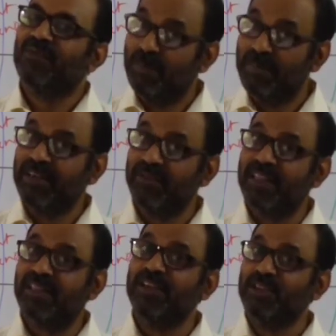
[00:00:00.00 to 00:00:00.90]
we'll meet
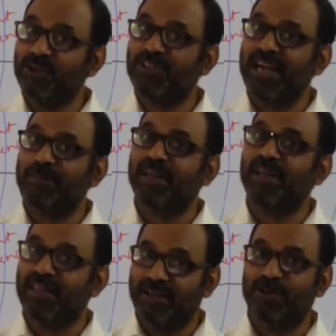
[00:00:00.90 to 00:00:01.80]
with the new chapter
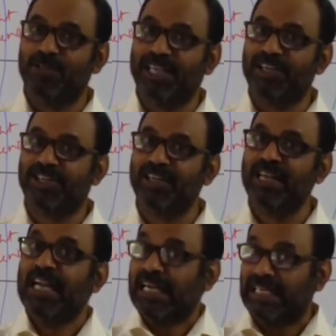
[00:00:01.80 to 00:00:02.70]
in the new
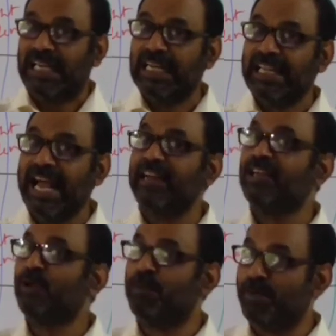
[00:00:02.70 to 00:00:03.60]
session. Till
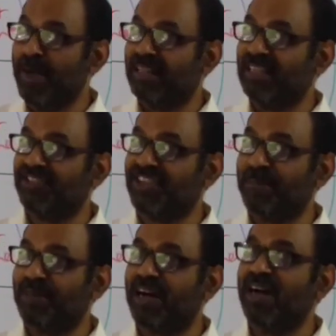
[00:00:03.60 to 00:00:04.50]
then, you prepare this
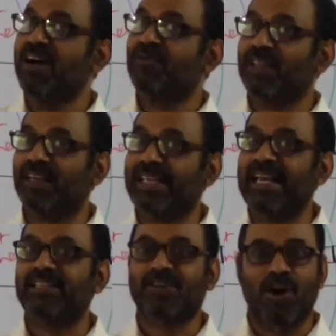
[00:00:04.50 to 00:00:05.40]
chapter for the
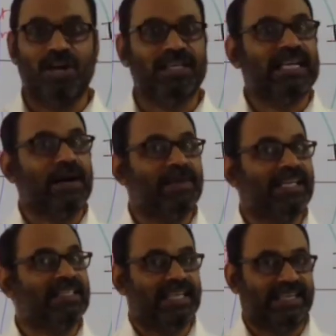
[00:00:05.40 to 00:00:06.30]
test on
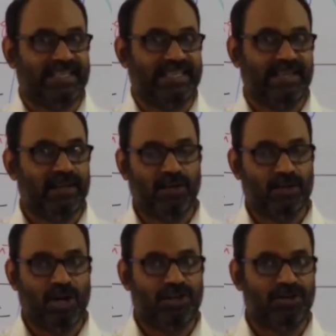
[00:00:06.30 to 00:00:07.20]
coming Saturday.
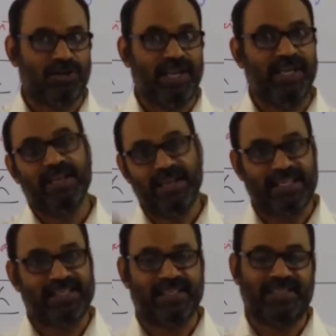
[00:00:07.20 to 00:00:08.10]
Not today,
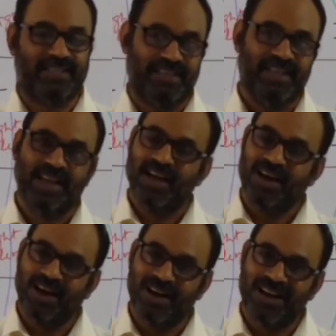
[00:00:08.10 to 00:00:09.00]
next Saturday.
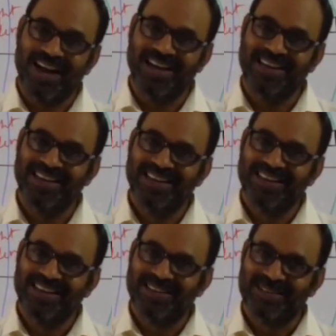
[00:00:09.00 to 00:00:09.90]
All right.
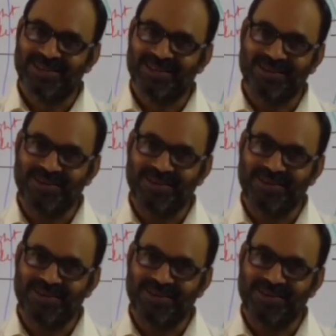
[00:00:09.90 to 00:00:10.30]
So